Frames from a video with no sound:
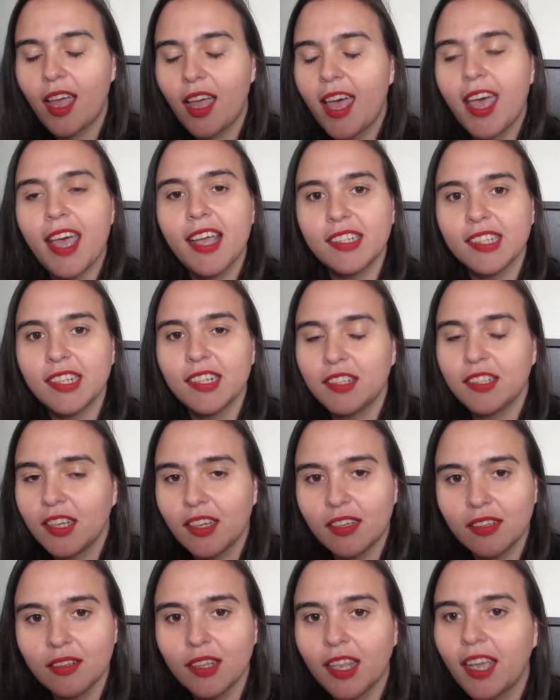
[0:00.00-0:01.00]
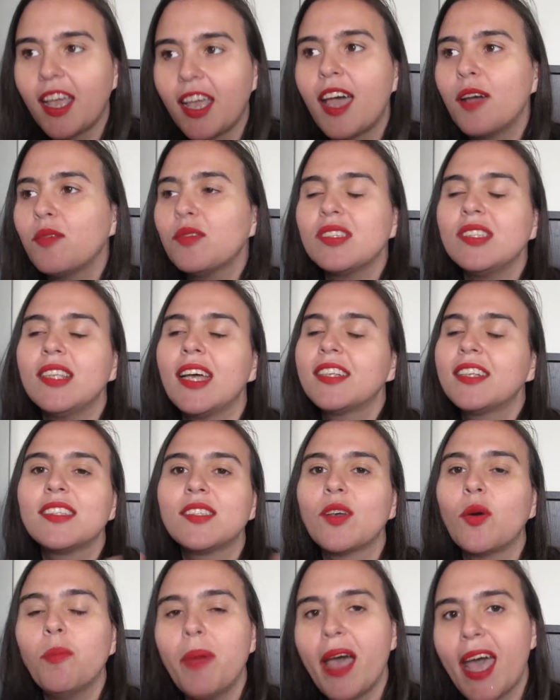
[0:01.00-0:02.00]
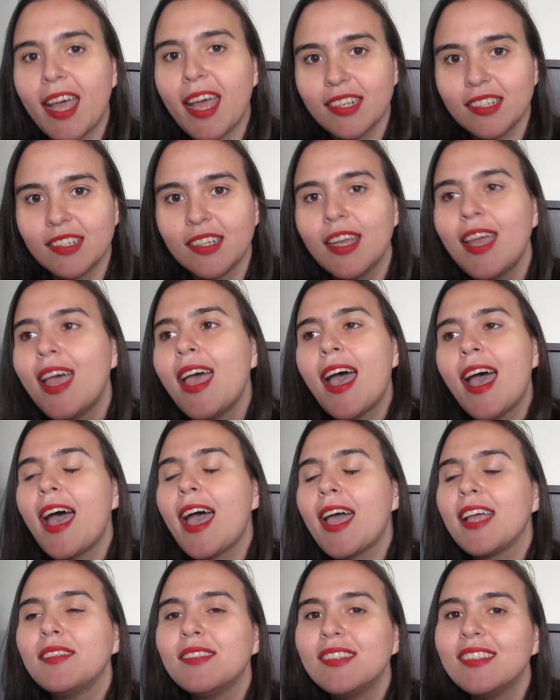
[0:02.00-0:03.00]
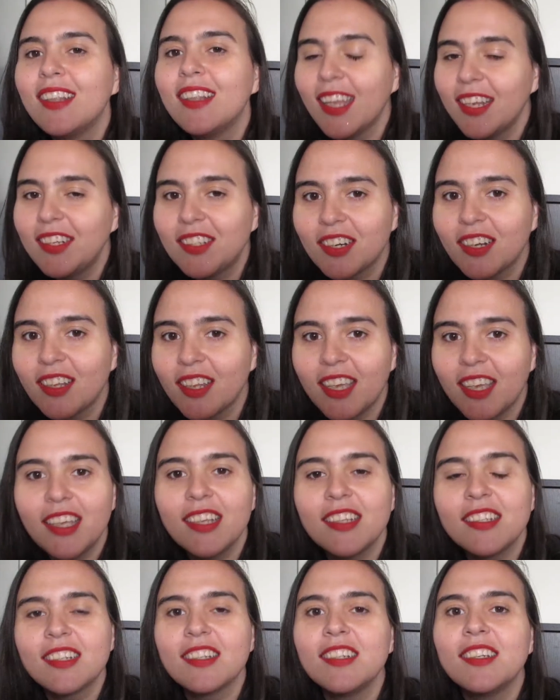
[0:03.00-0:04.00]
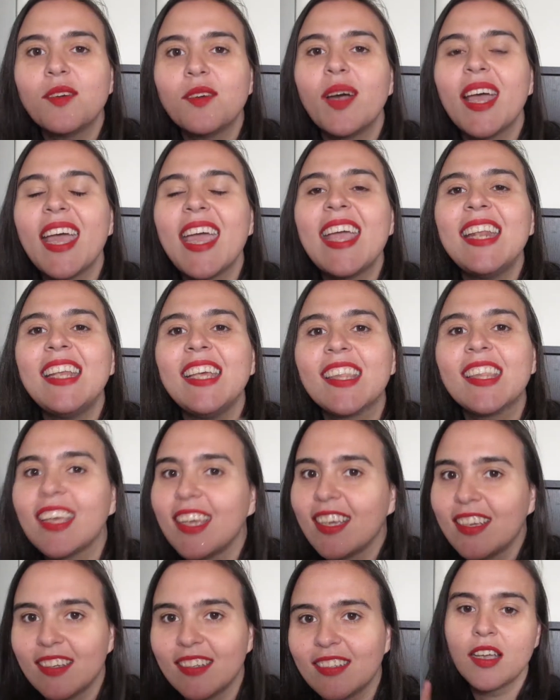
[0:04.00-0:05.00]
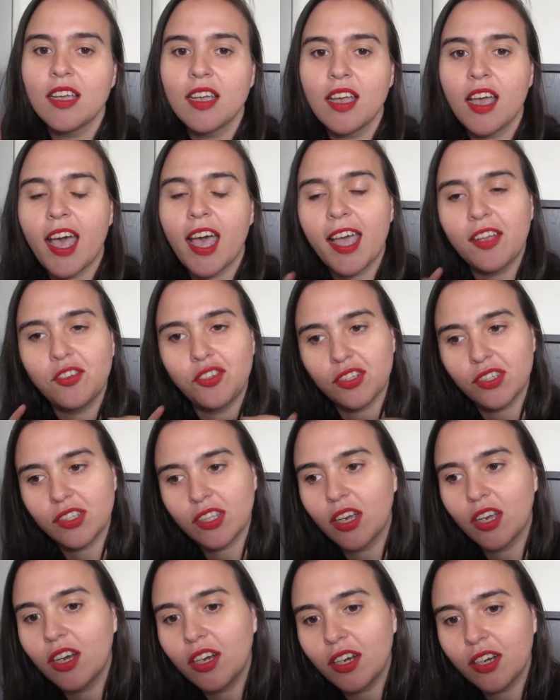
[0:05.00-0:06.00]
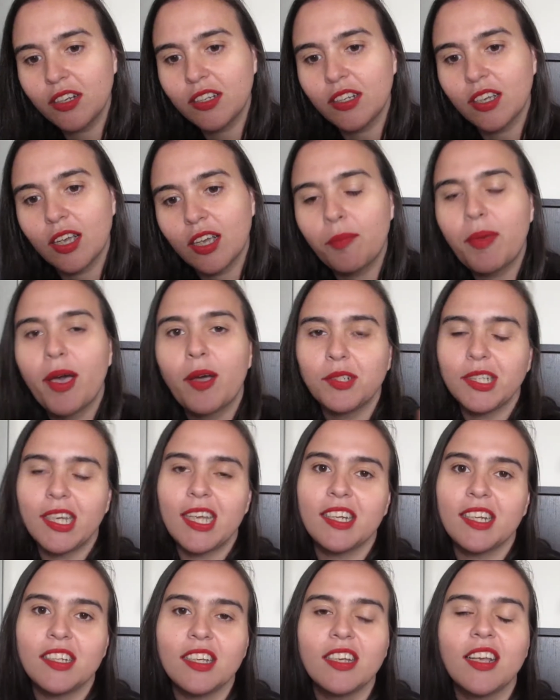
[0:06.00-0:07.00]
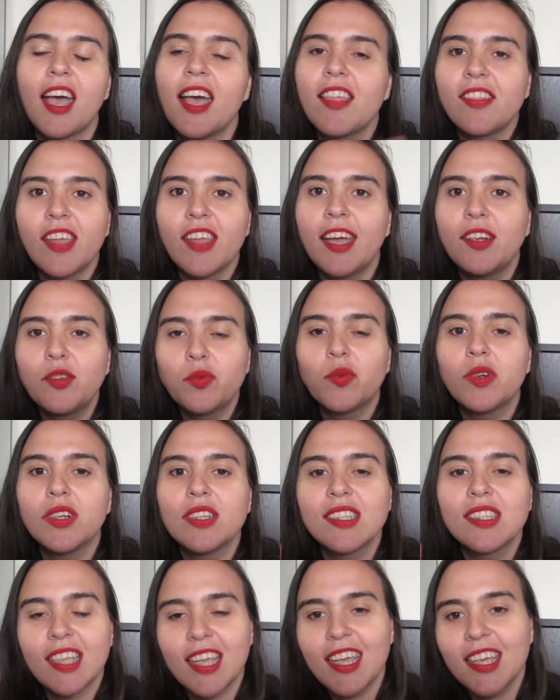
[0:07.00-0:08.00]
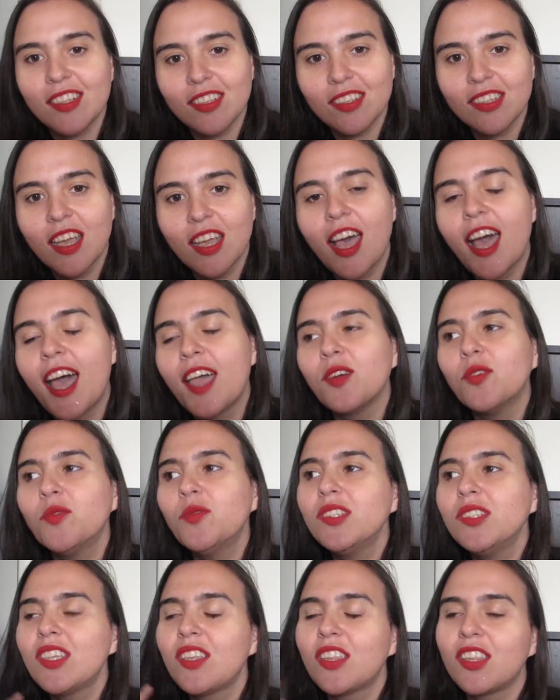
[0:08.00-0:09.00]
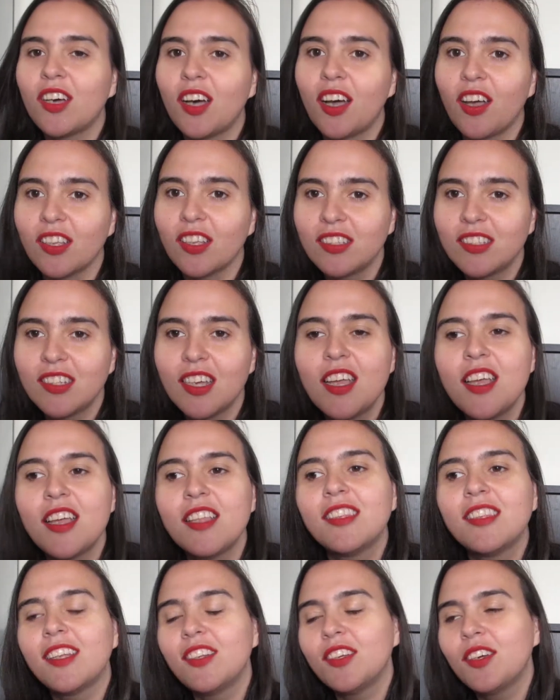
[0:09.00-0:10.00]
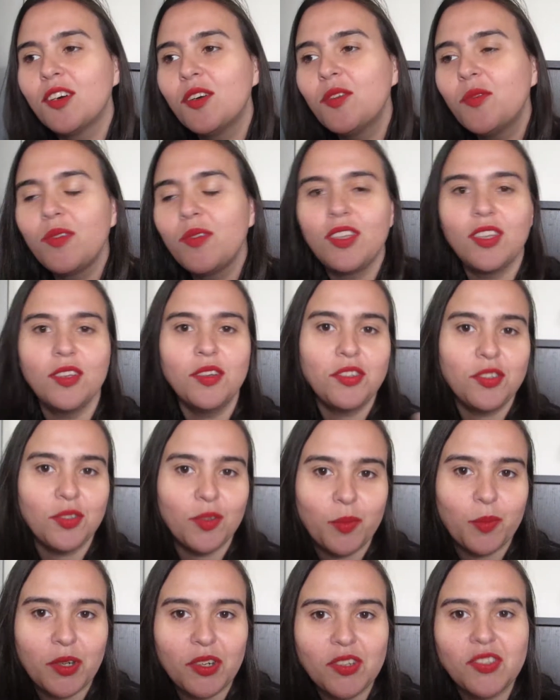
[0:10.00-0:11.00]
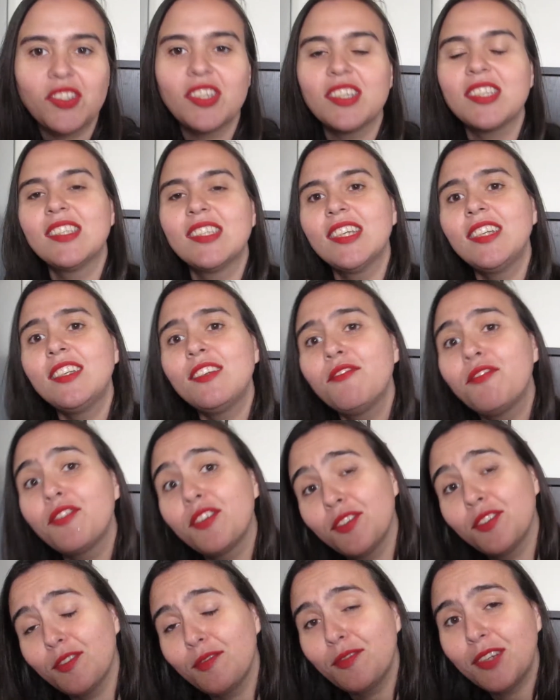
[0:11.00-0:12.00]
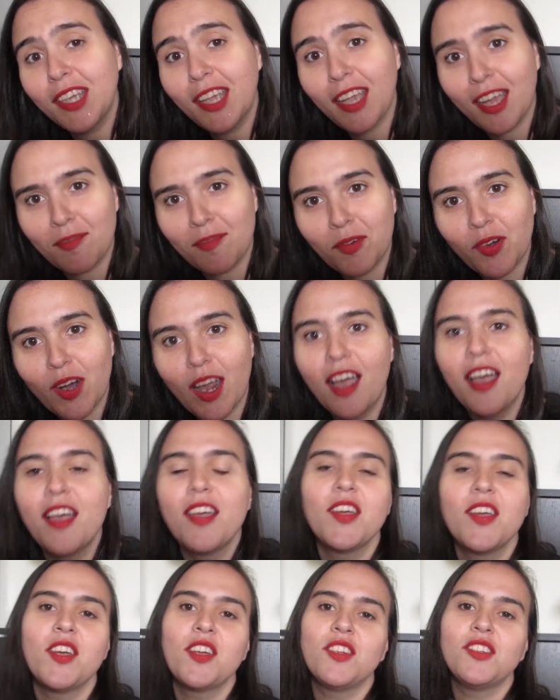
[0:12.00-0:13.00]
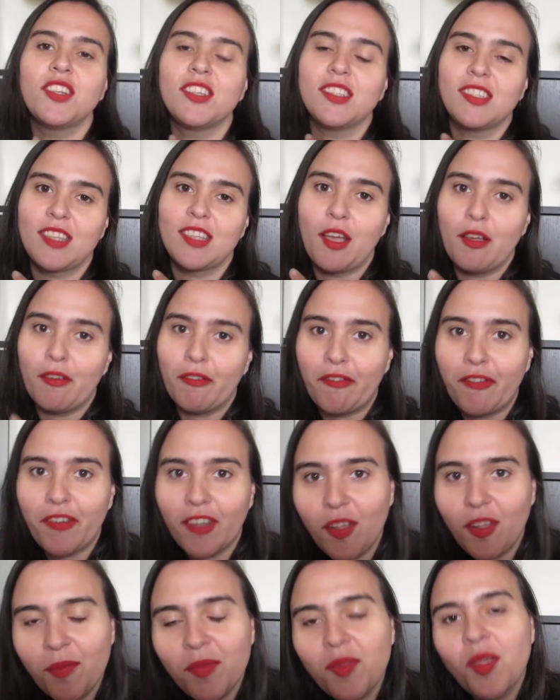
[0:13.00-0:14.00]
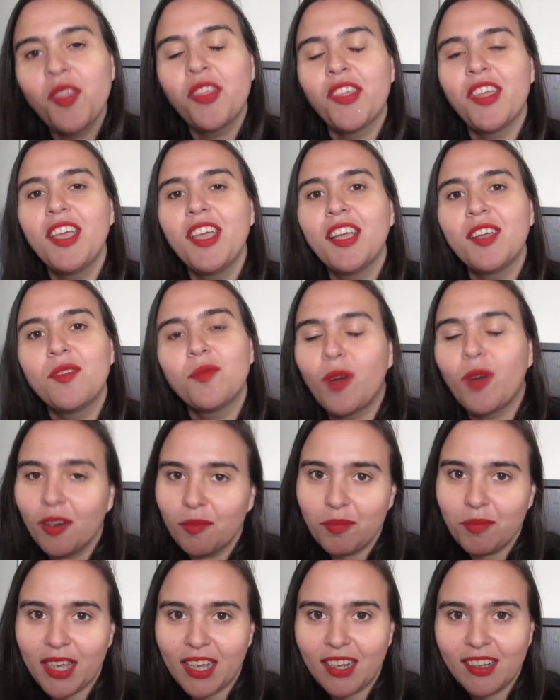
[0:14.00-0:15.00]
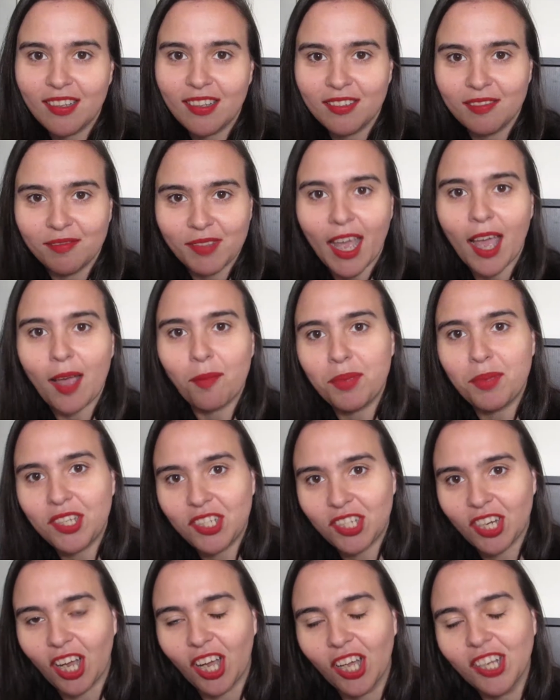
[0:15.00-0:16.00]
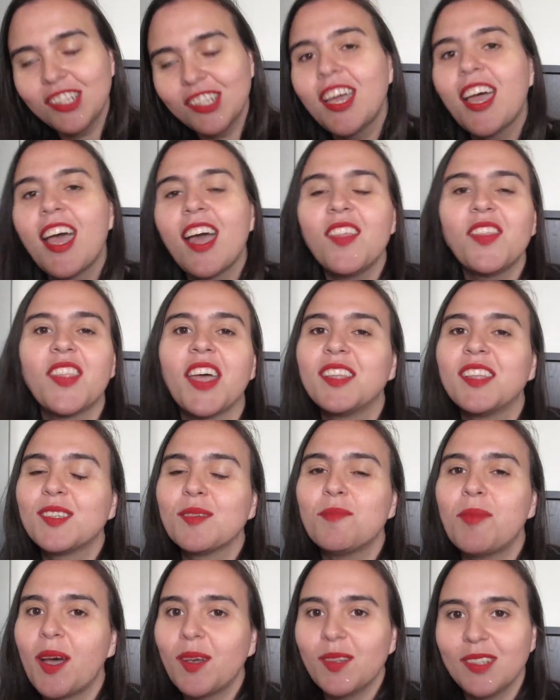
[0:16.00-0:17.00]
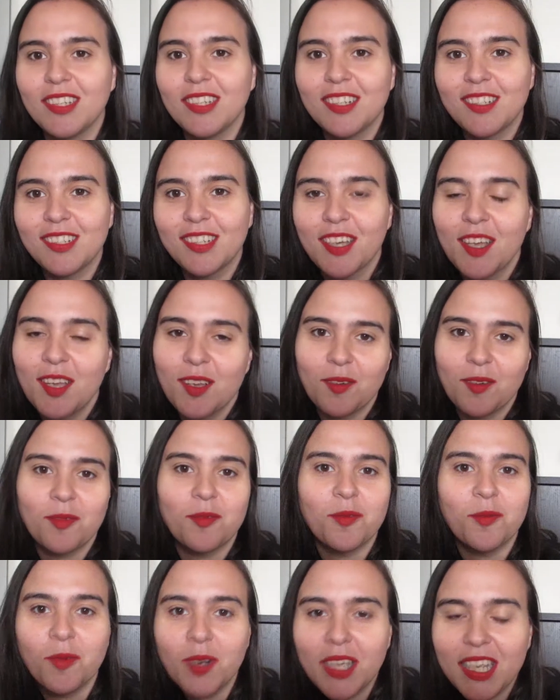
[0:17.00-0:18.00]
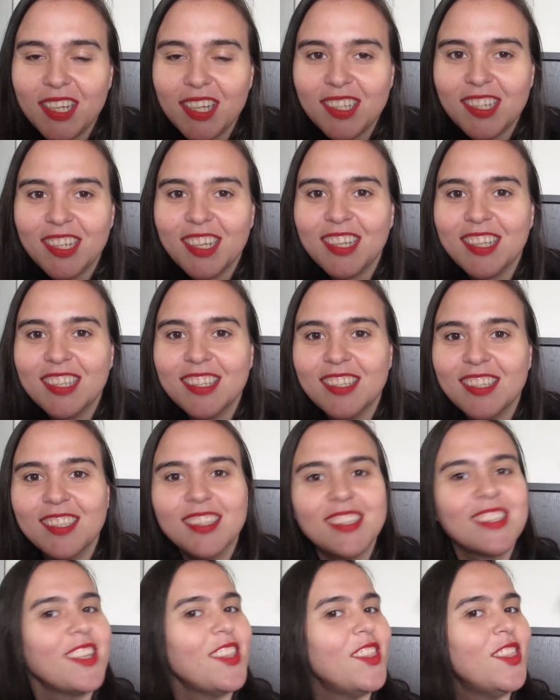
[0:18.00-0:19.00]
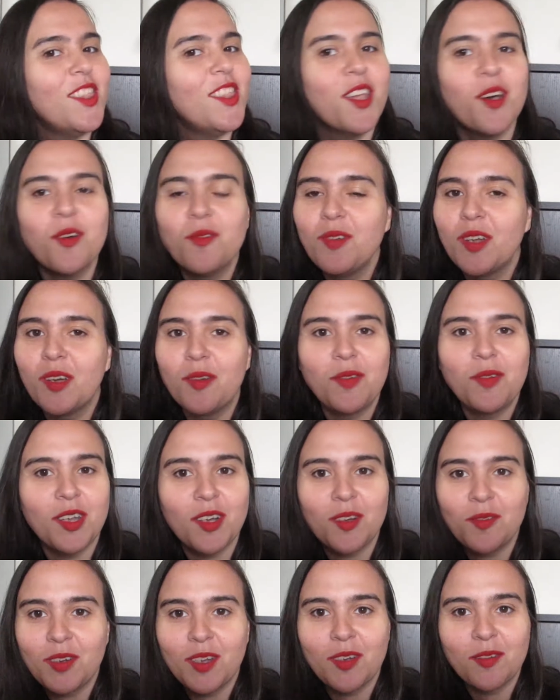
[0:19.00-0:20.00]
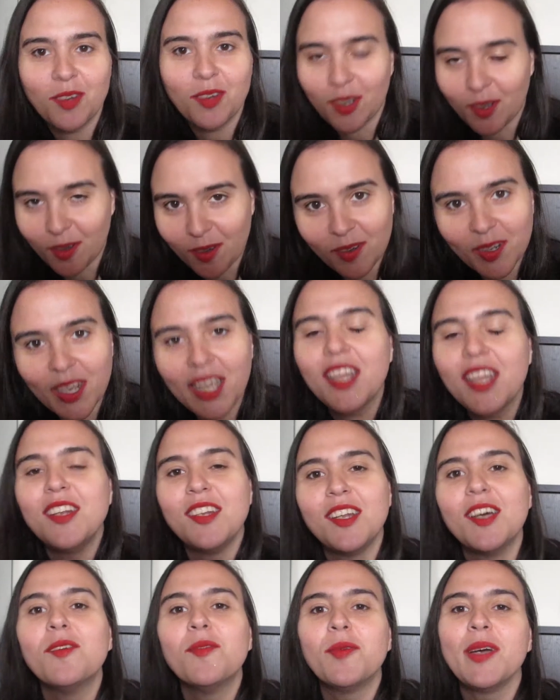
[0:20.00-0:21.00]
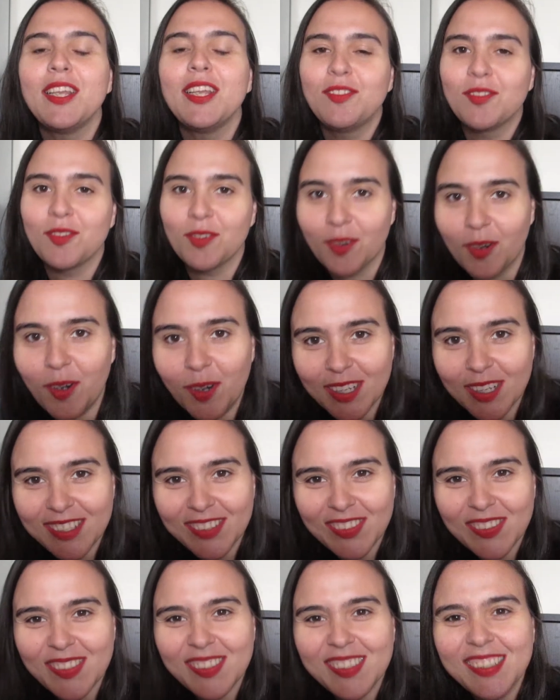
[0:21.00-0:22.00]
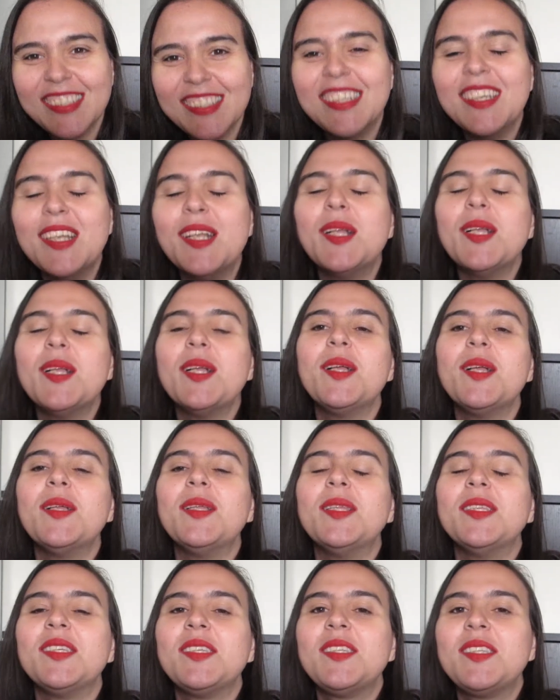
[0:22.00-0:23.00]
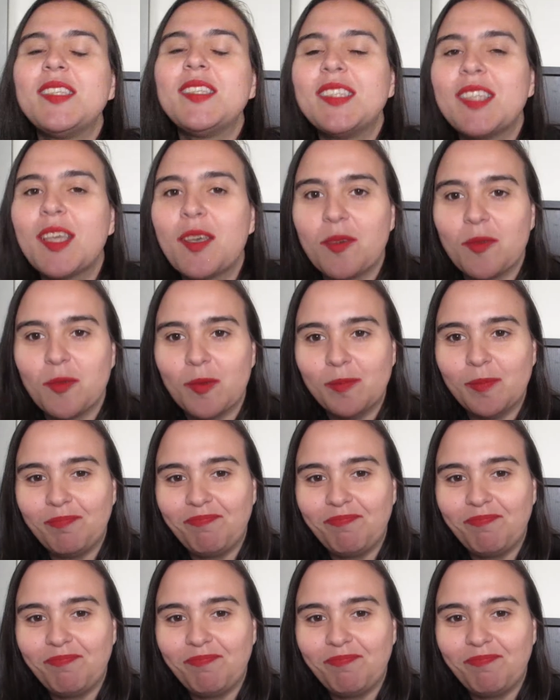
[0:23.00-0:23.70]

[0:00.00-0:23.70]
at editing. Like, I was not so bad. I literally didn't know anything. I just heard about editing and that was it. I always thought that, oh, YouTubers just sit in front of the camera, just film the thing in one big happy shot, and that's about it. Which is no, in no way true. So,